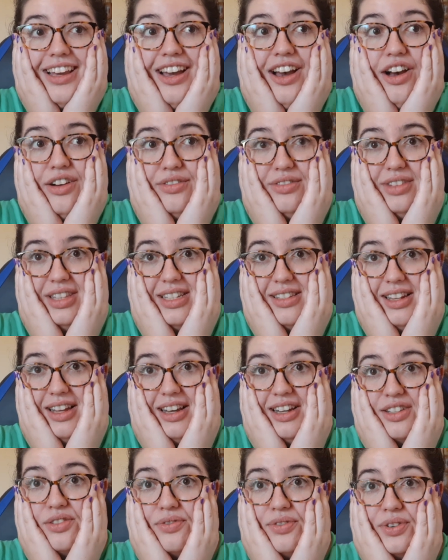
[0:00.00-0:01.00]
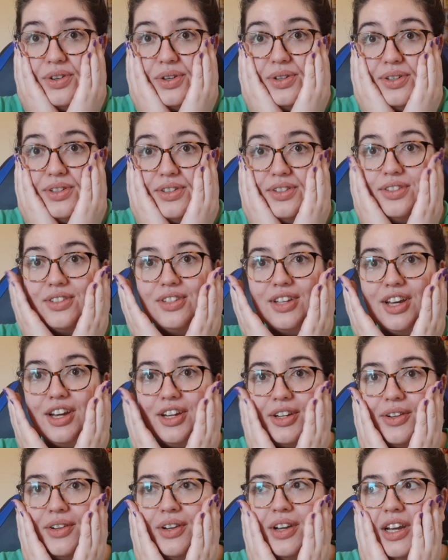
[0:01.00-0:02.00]
of these last 4.
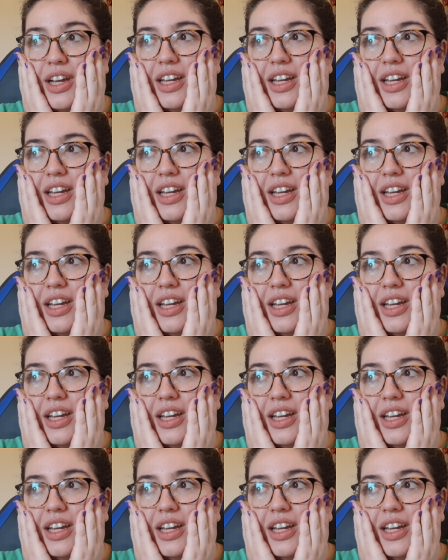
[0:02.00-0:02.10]
So